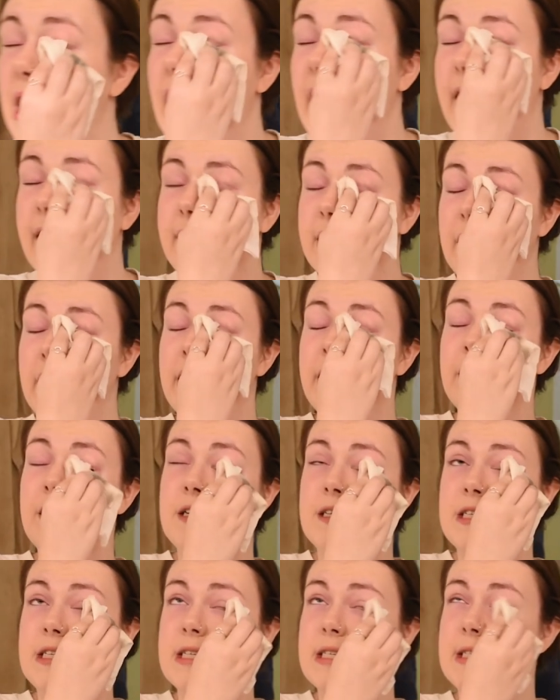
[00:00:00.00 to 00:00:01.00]

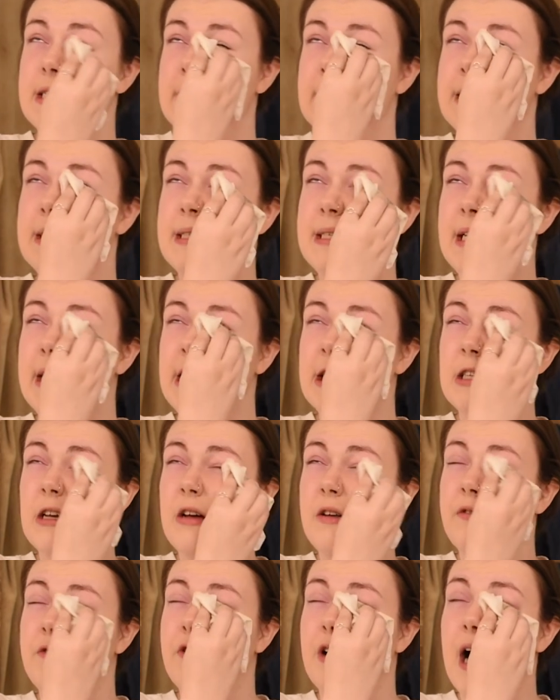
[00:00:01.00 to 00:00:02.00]
eyeliner is just, it stays
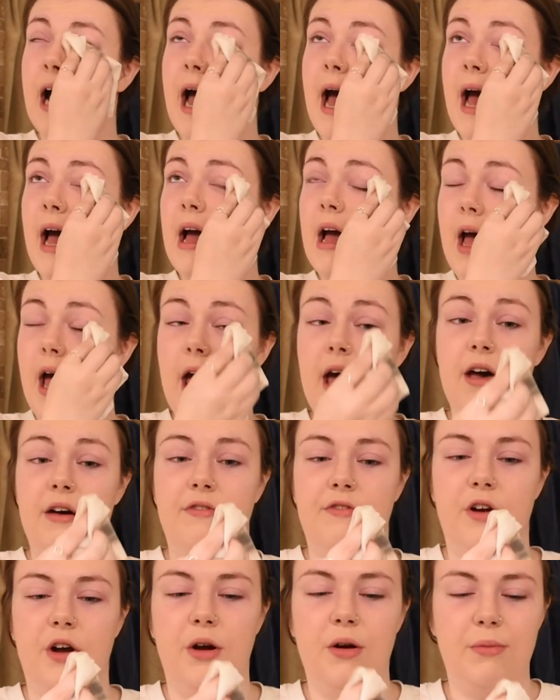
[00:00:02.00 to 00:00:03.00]
on forever
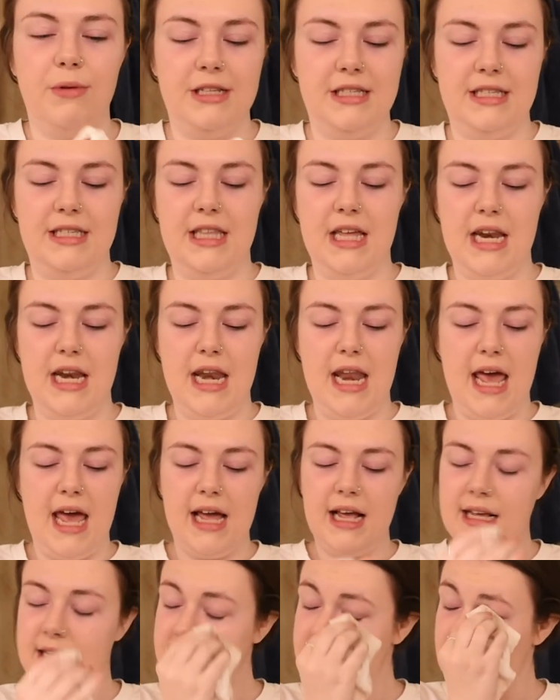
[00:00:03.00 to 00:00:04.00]
ever. It's the
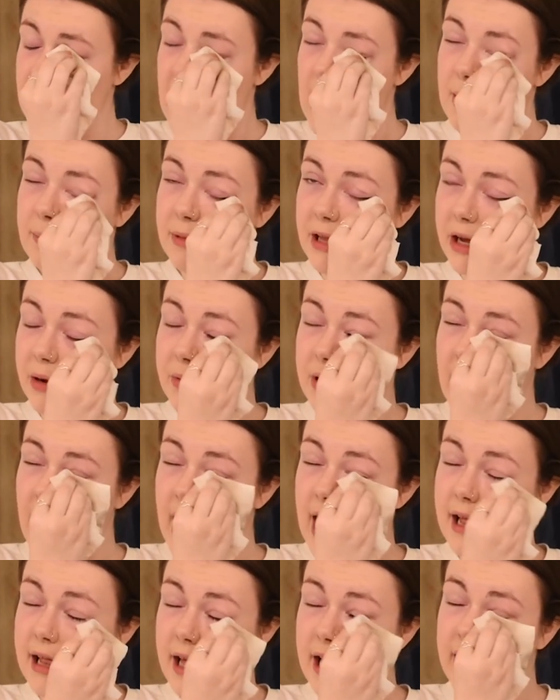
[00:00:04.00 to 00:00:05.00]
NYX um, liquid
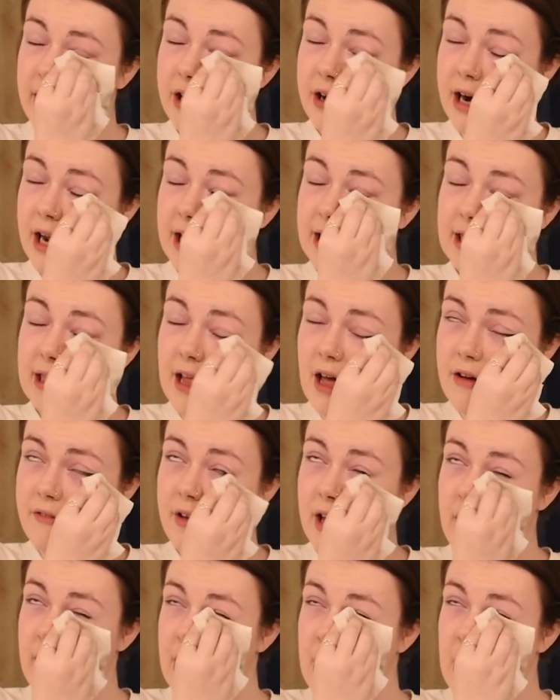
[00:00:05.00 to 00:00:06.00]
eyeliner and I love
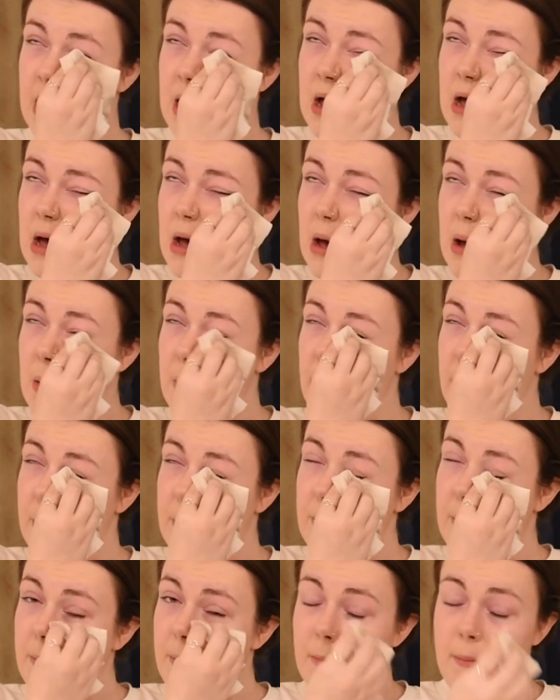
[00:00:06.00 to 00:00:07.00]
it,
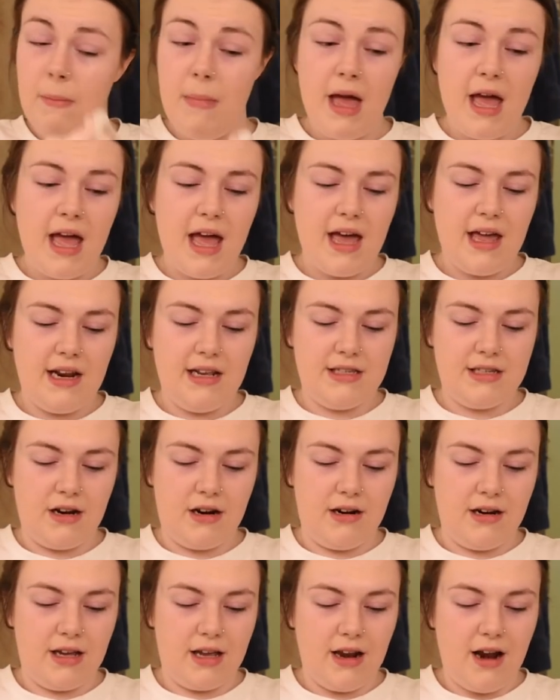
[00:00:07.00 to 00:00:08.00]
but man, it's
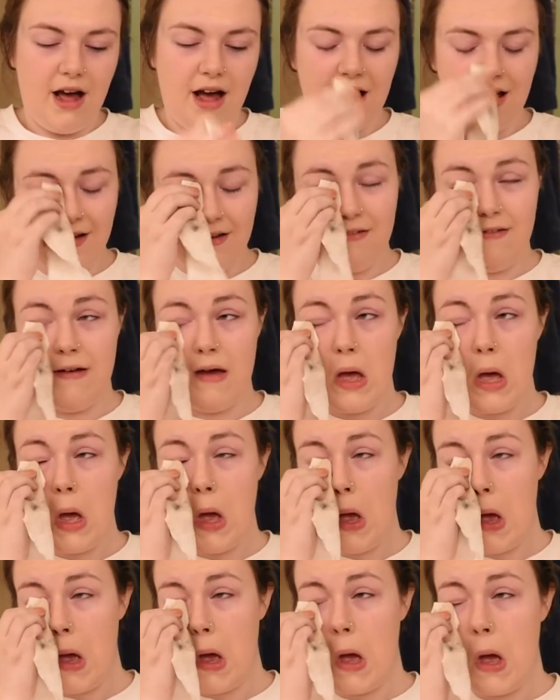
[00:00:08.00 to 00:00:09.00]
hard to get off.
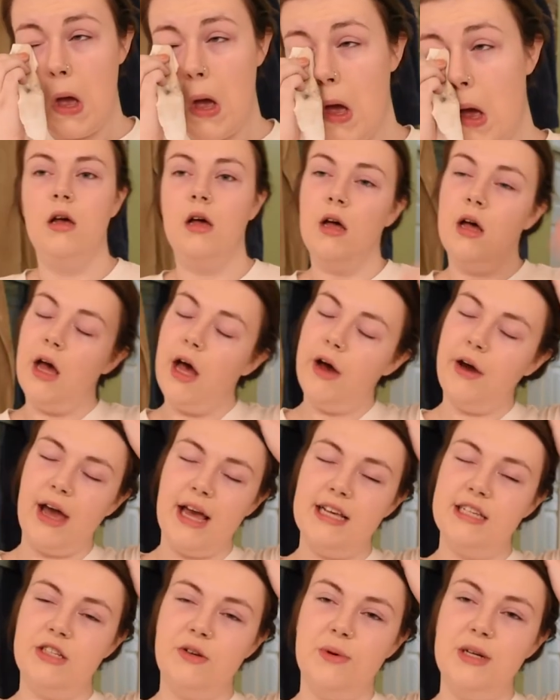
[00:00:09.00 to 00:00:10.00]

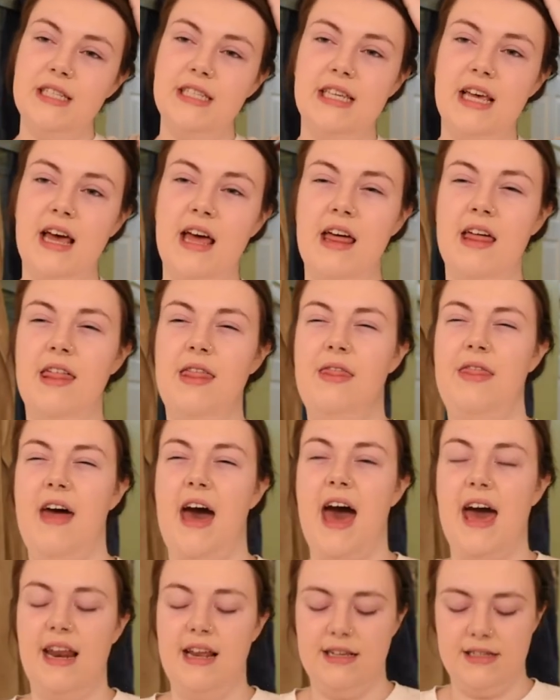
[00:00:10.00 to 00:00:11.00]
okay, so once
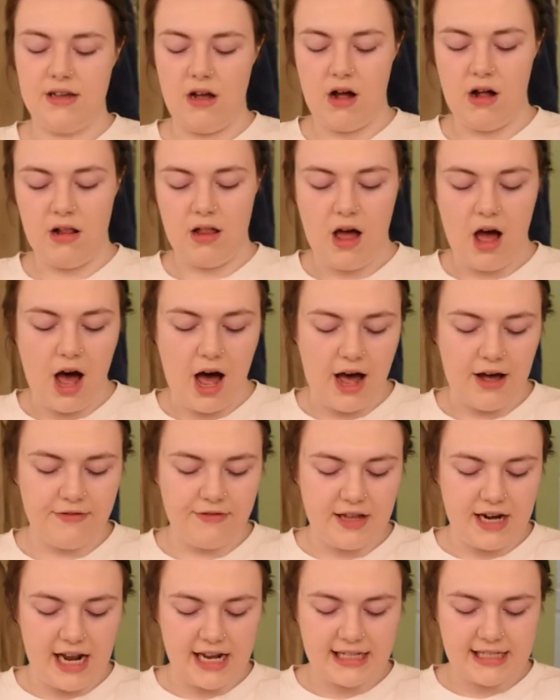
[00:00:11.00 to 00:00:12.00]
that is all off,
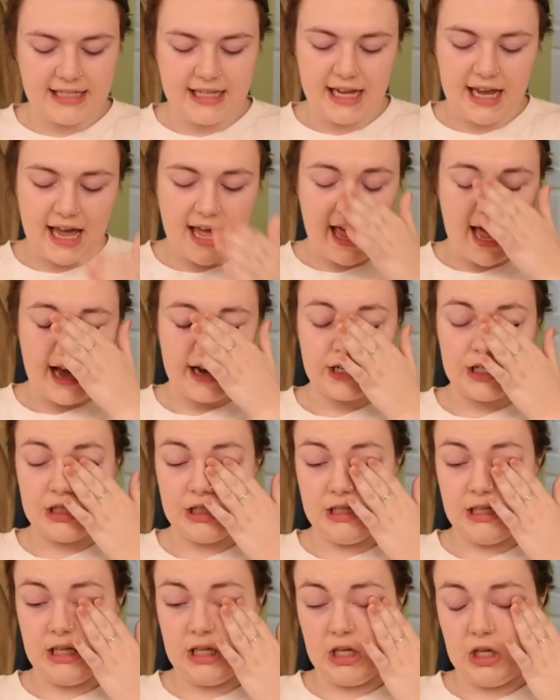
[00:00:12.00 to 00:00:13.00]
the next thing I
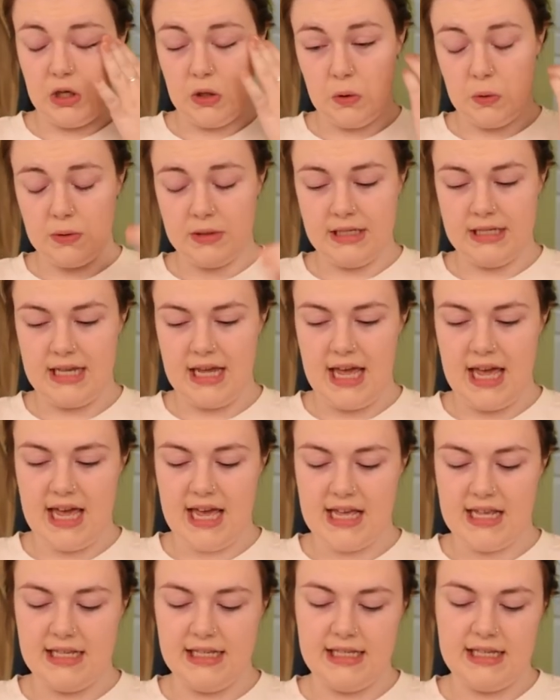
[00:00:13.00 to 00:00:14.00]
actually use
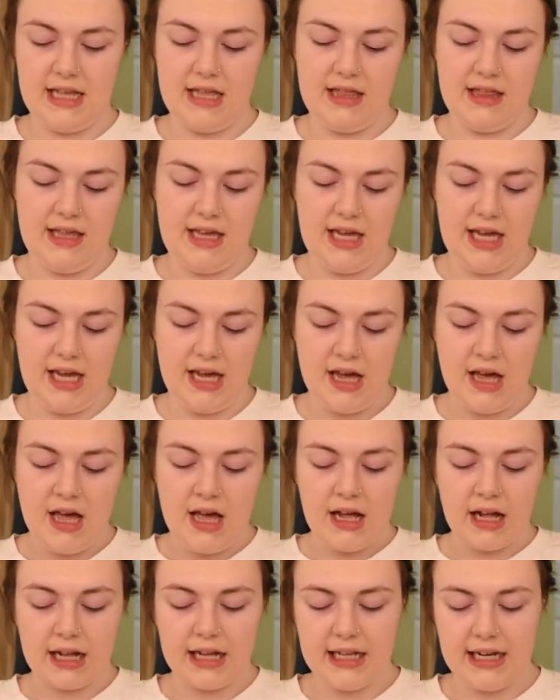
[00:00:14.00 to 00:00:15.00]
is the
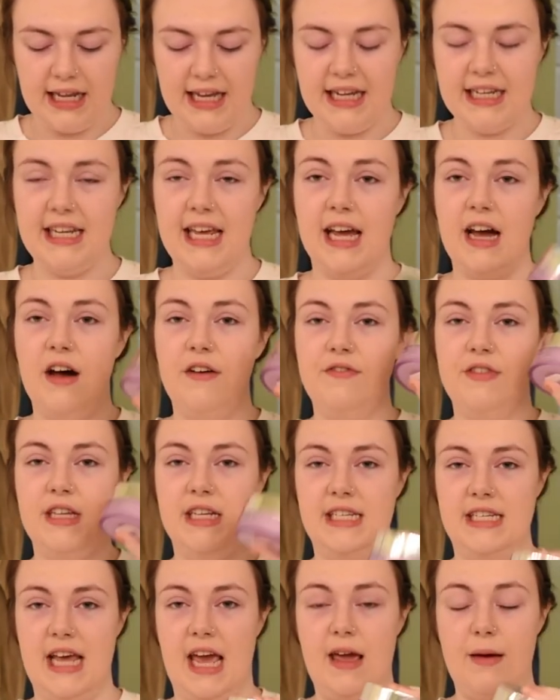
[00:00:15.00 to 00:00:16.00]
Clinique Take Off the
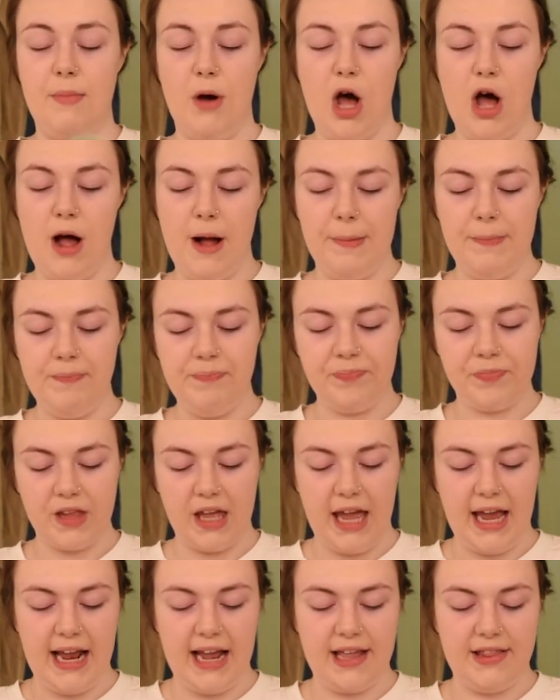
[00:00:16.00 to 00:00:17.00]
Day Balm.
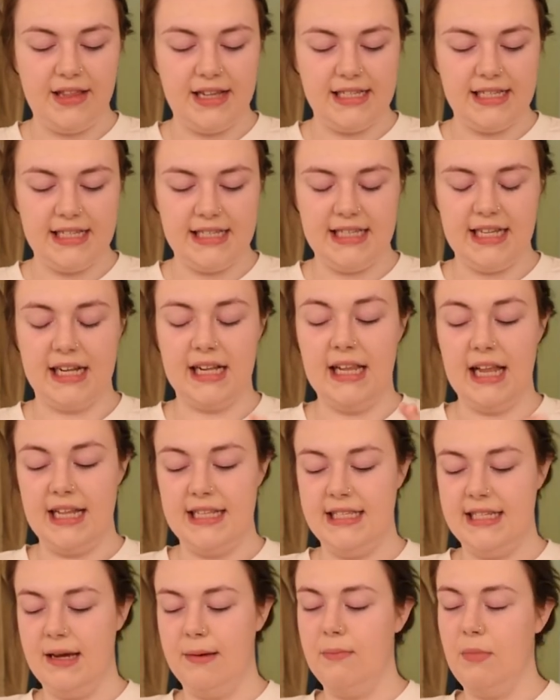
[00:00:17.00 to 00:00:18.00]
And this is the
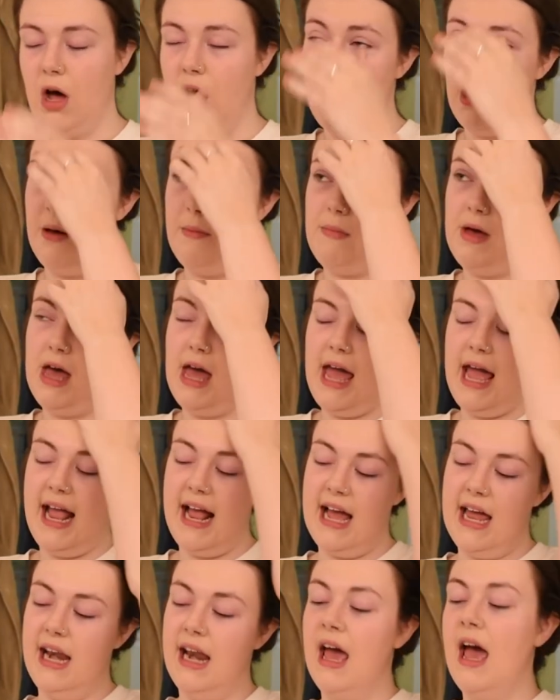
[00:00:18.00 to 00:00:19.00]
cleansing balm.
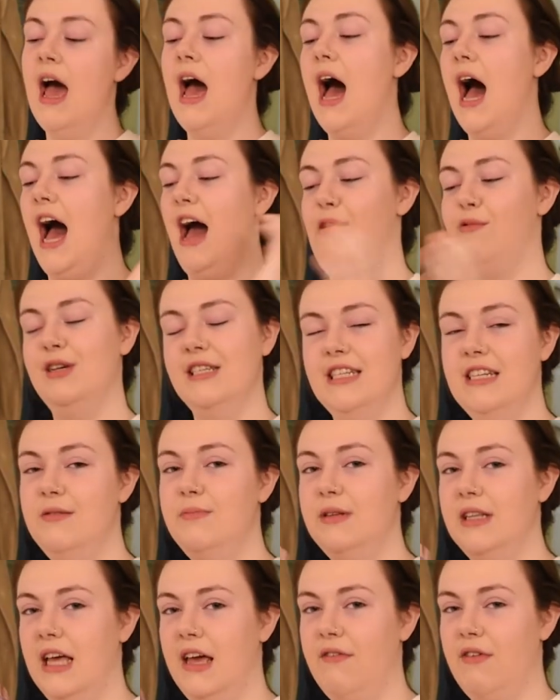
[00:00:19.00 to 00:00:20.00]
And I wasn't a
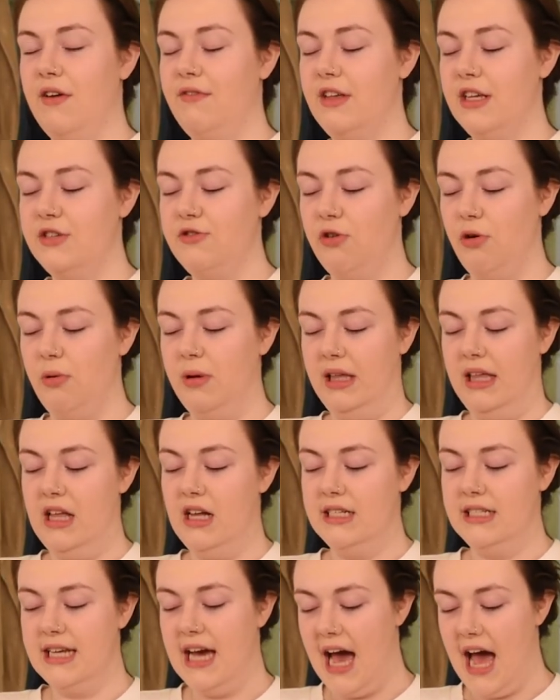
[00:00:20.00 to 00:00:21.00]
believer of this for a really
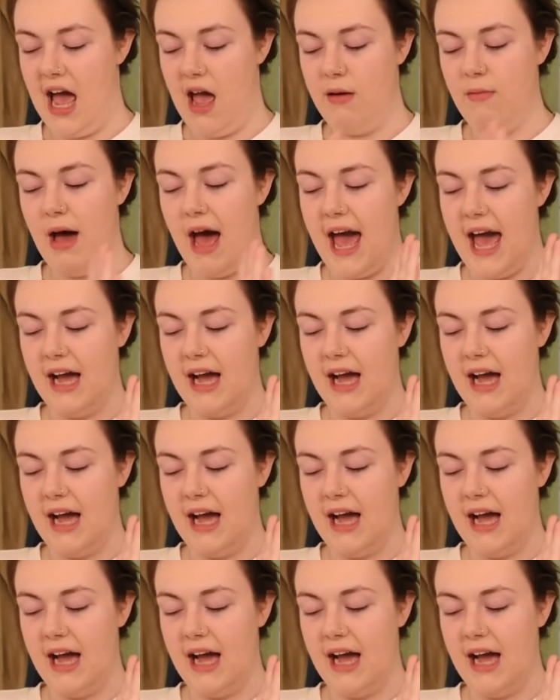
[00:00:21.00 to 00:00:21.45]
long time. I